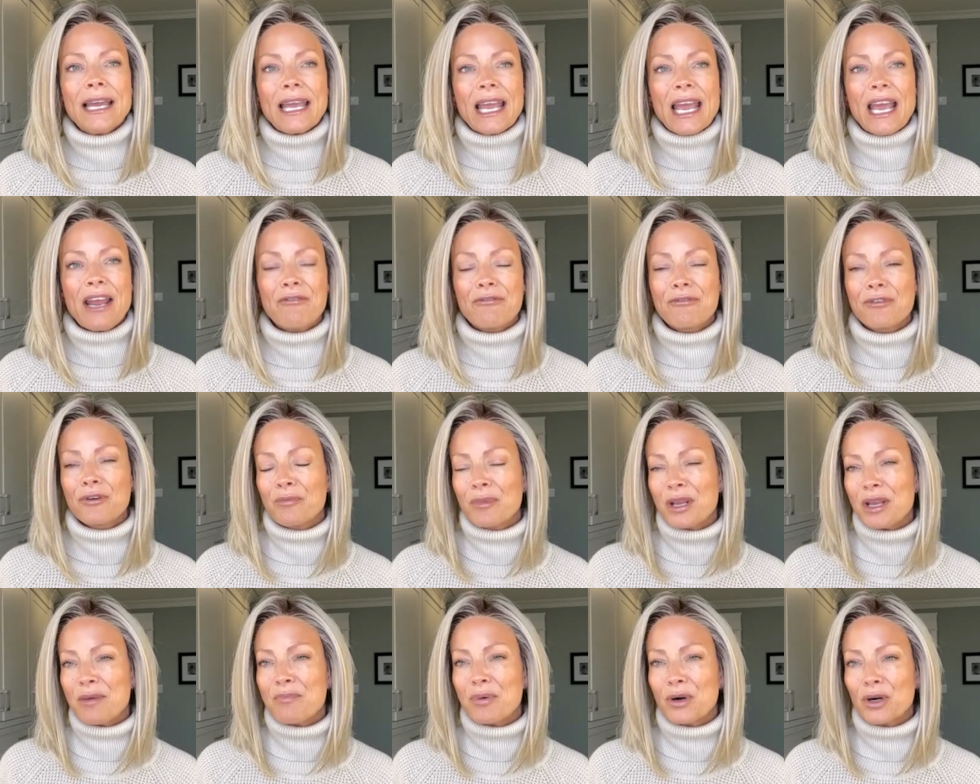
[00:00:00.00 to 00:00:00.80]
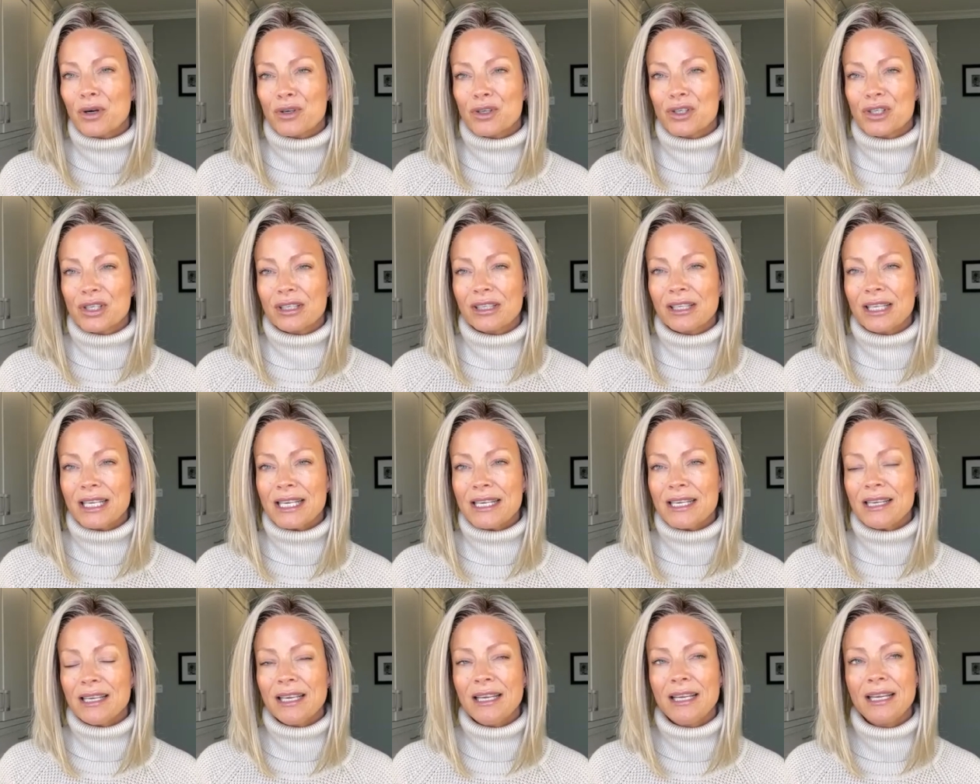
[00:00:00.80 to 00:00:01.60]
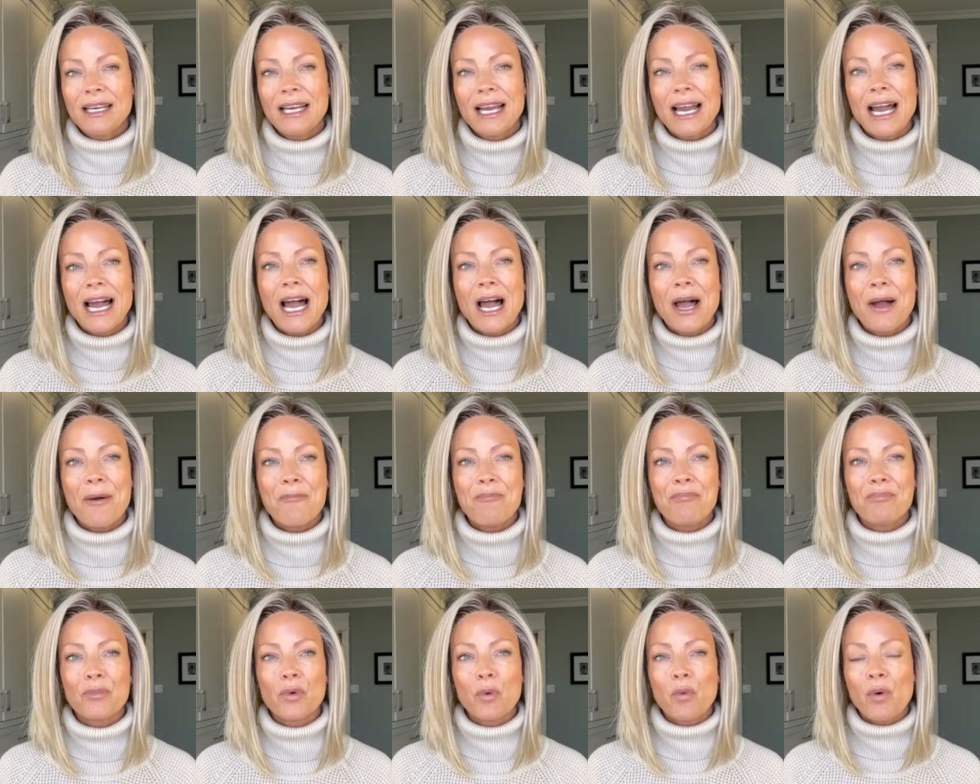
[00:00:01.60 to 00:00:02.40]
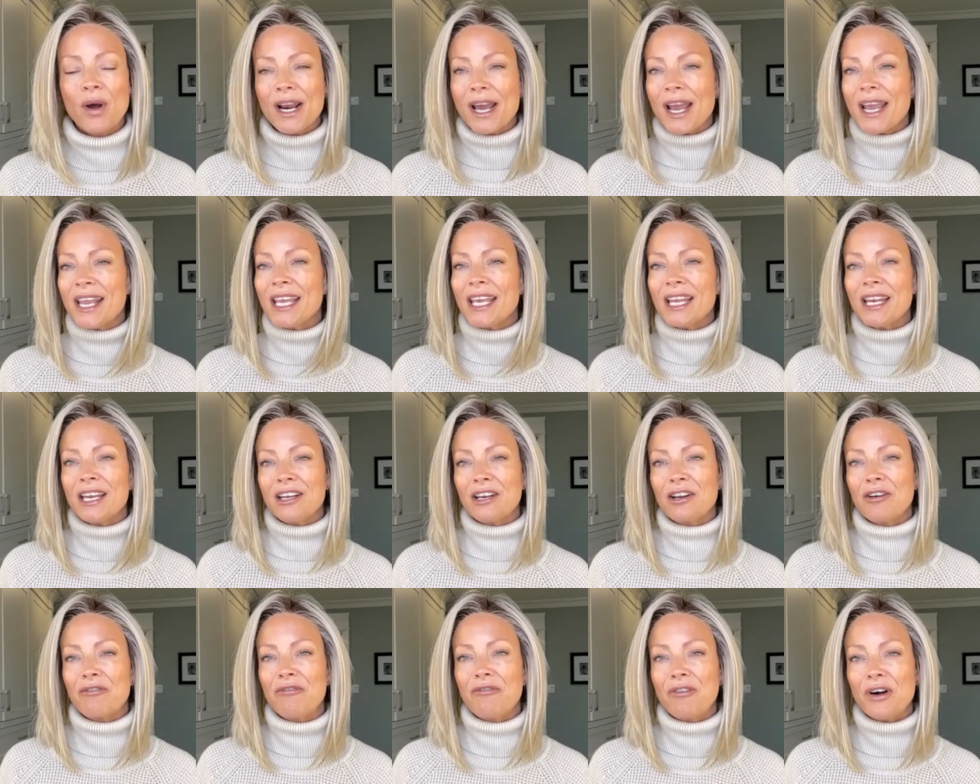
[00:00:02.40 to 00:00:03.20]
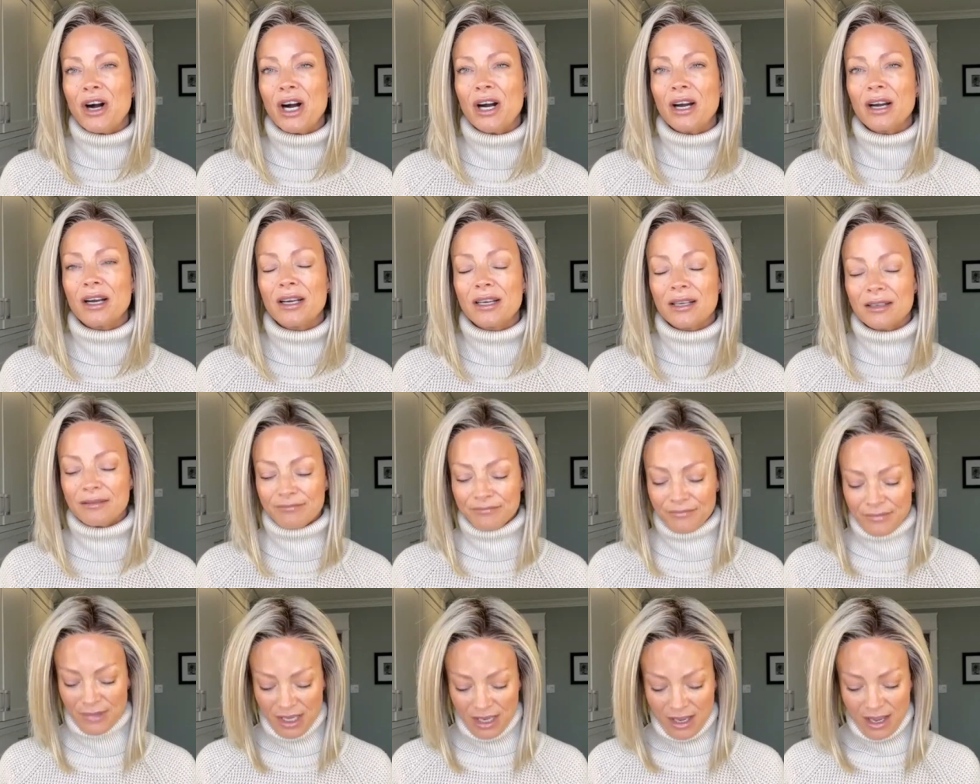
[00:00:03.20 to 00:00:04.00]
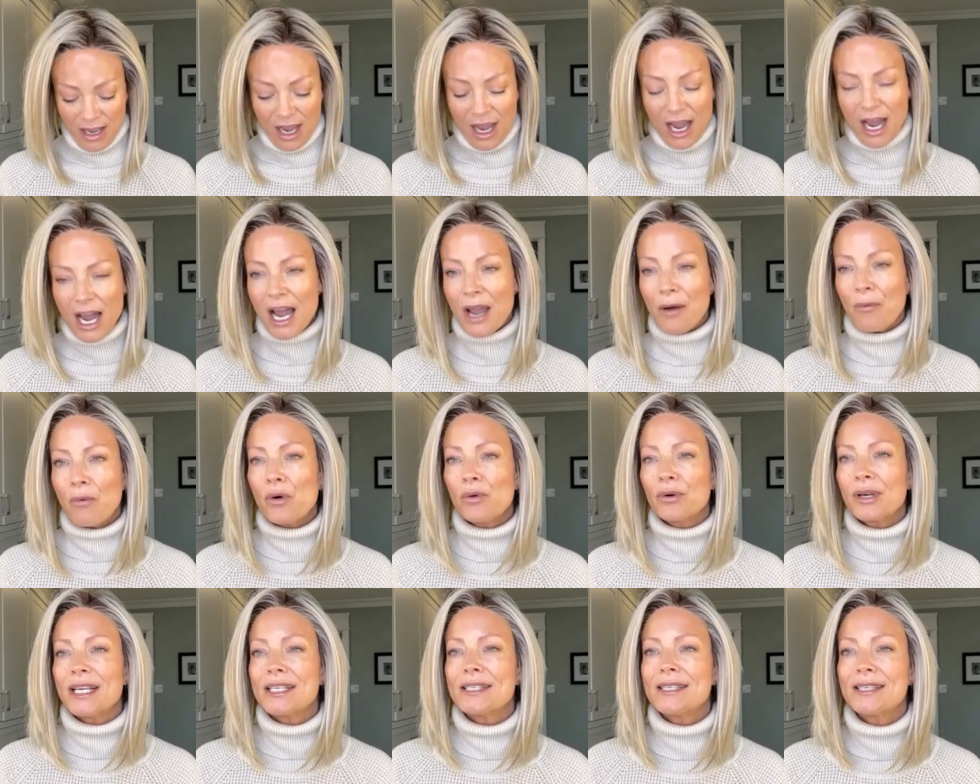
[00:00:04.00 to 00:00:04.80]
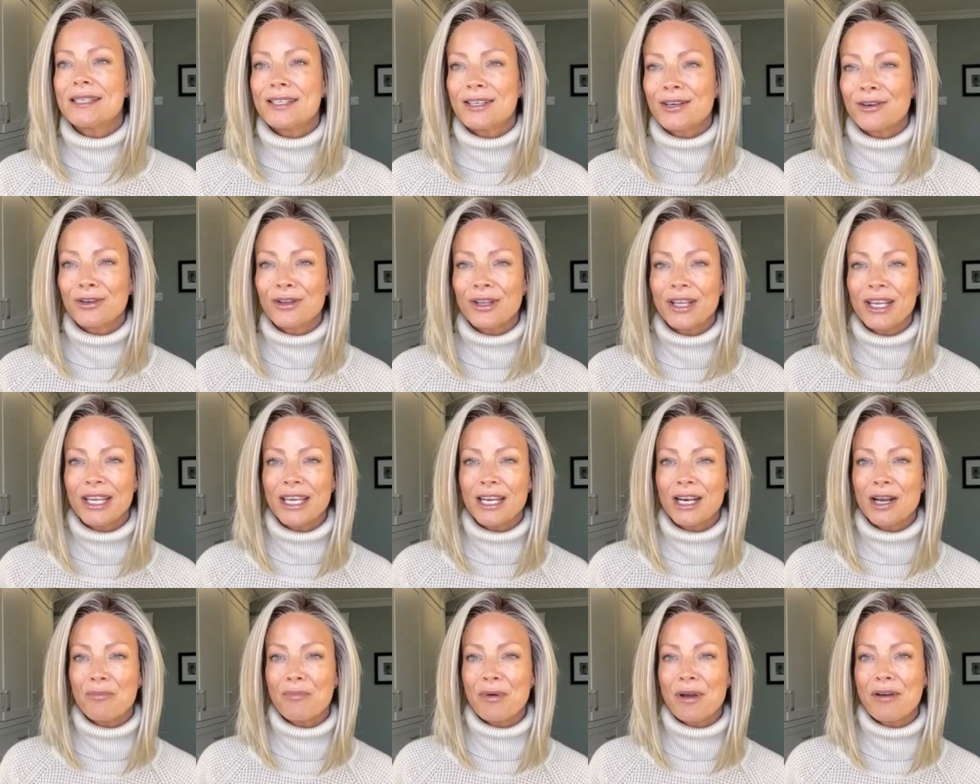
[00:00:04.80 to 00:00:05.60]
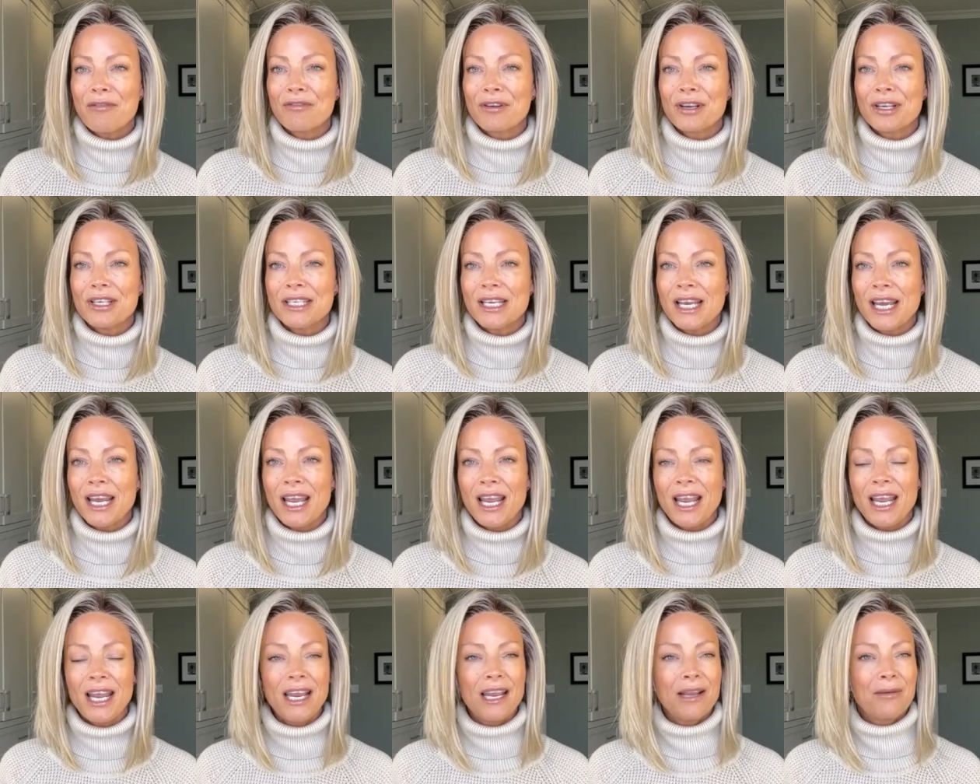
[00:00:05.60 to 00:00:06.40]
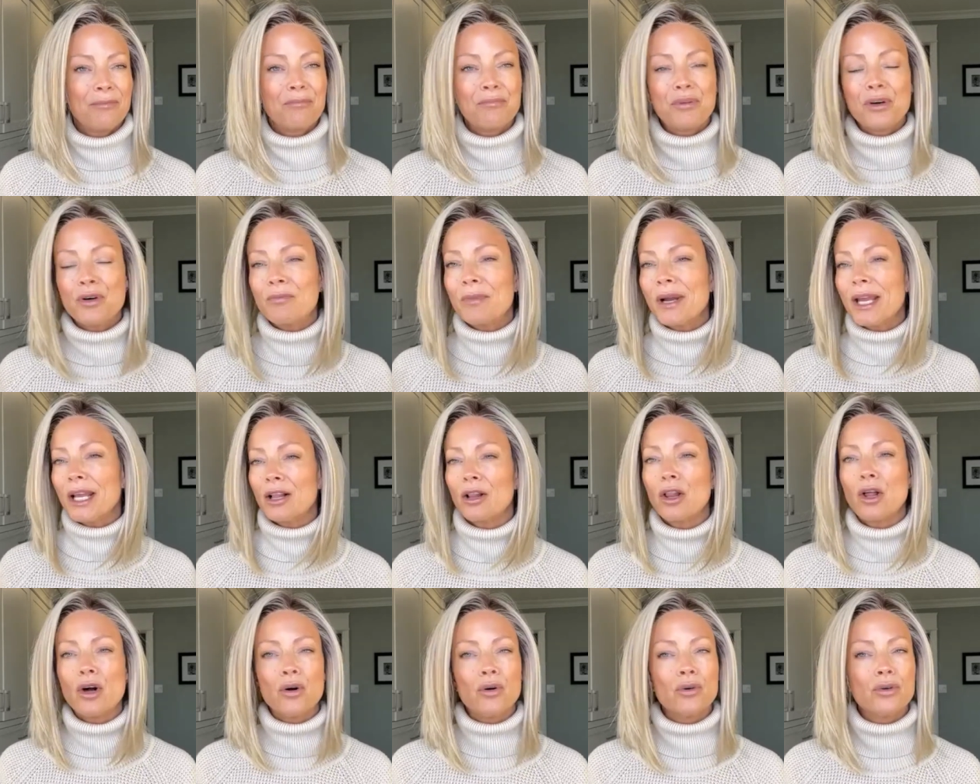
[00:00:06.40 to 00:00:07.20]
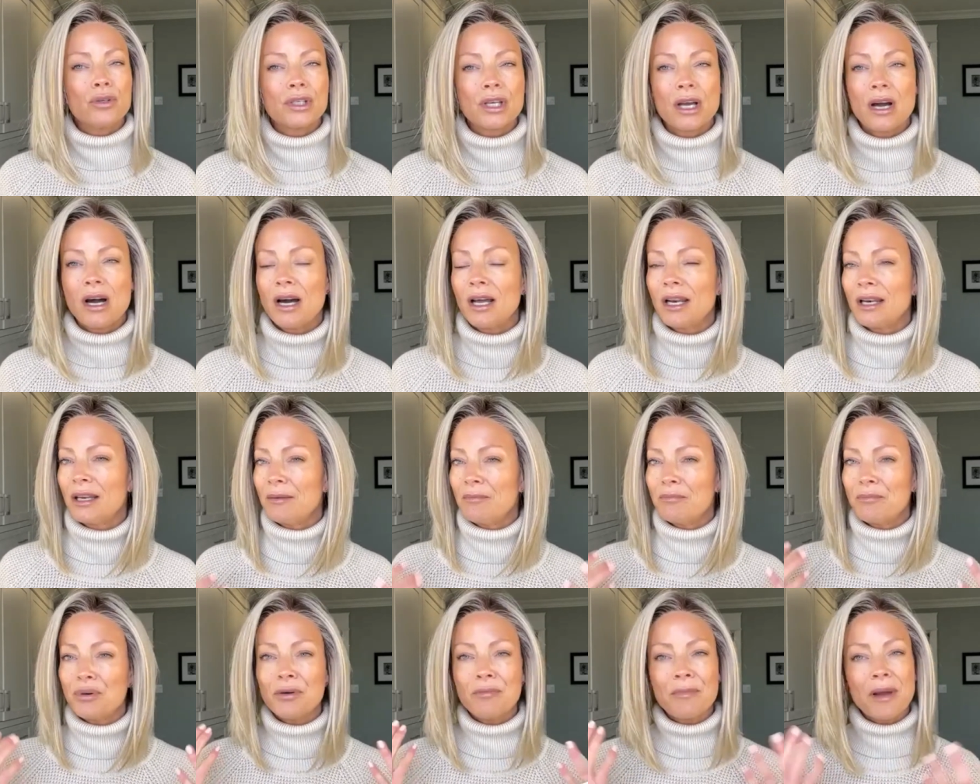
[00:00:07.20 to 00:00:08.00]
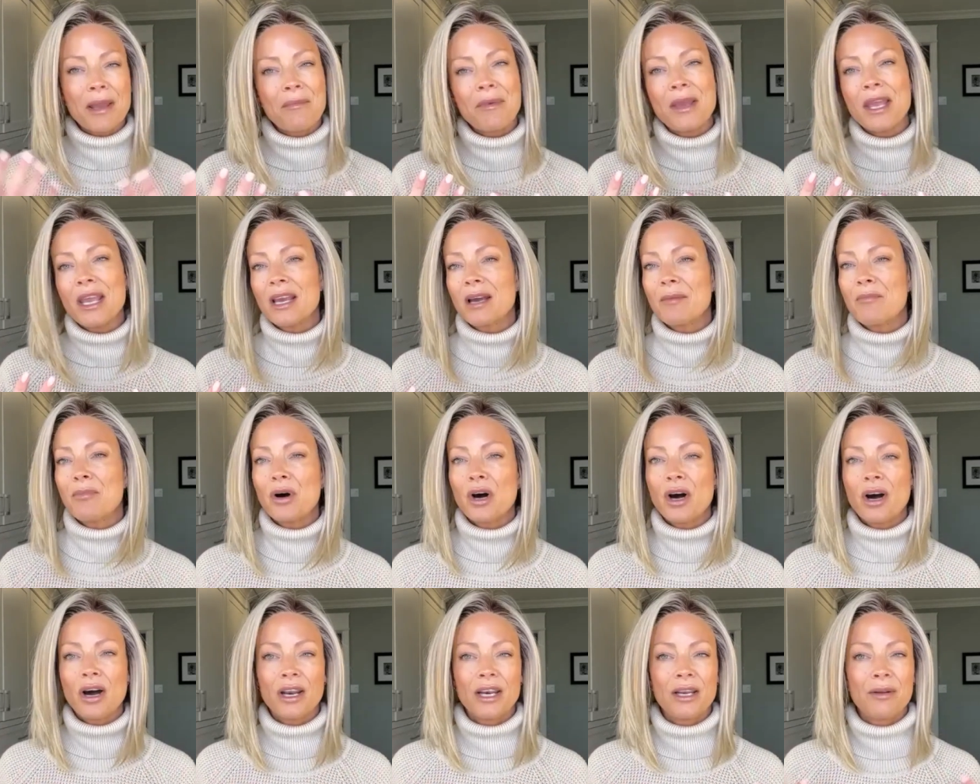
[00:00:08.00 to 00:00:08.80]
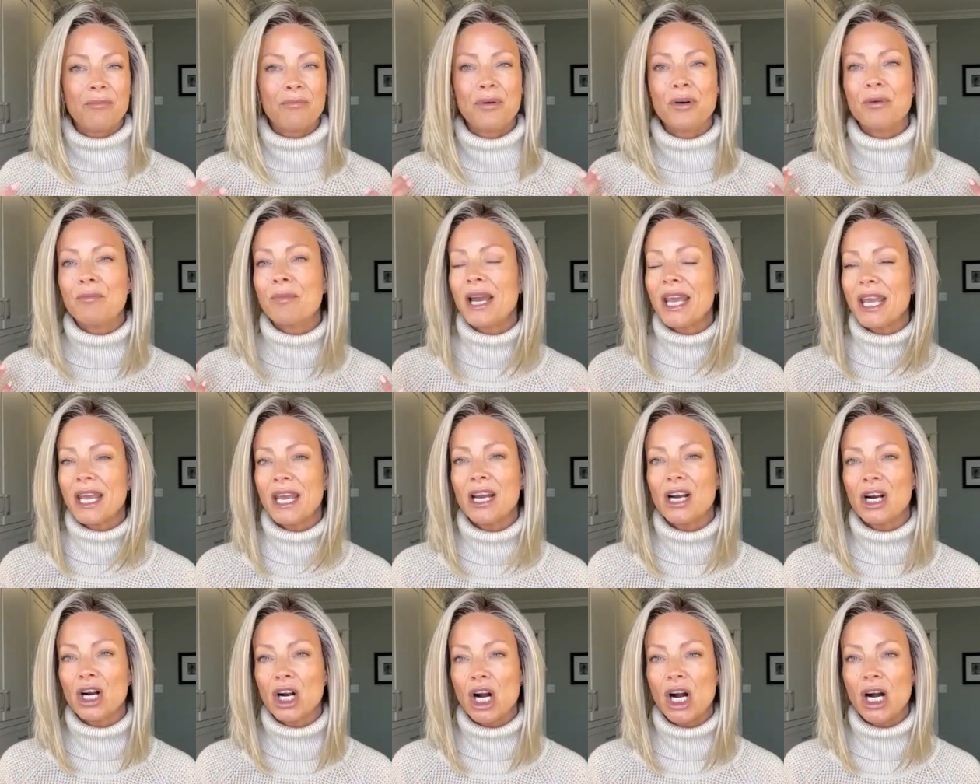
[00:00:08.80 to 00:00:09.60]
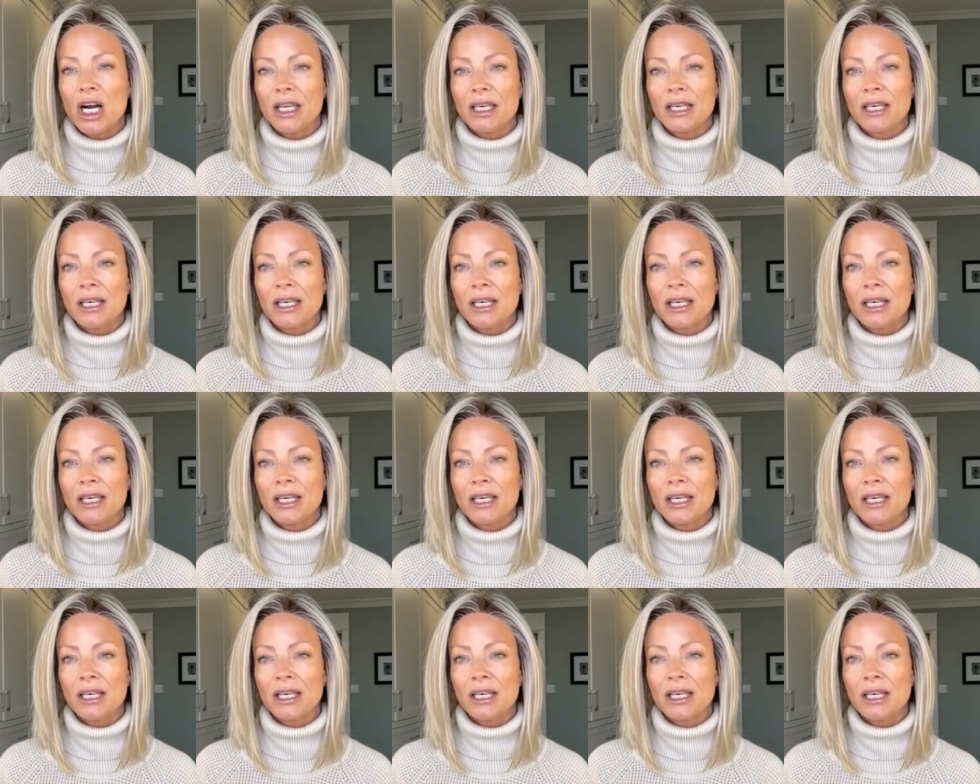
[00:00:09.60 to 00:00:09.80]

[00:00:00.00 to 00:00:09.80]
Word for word: And for me personally, um, when I get in a funk, I won't necessarily get up every day and put my clothes on and put my makeup on and put my hair on.